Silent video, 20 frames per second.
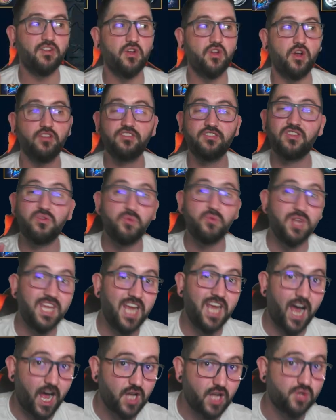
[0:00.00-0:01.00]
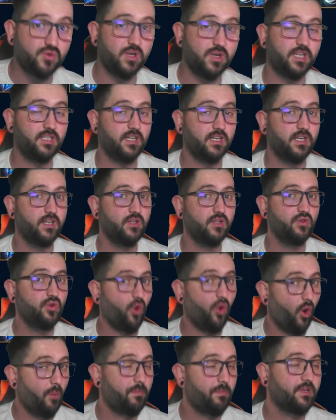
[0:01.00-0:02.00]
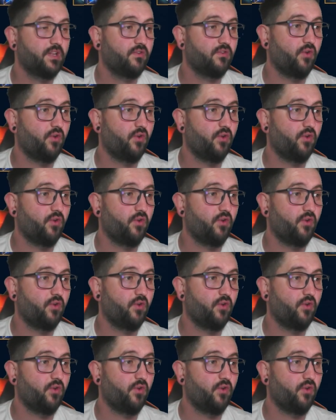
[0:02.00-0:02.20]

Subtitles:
it costs 300 to open